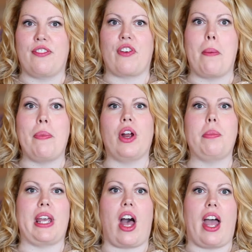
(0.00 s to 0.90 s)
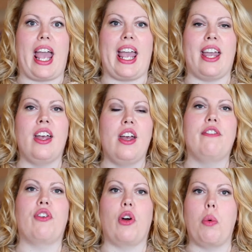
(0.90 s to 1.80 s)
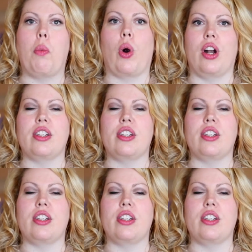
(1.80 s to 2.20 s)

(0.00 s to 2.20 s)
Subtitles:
from their BIA for award.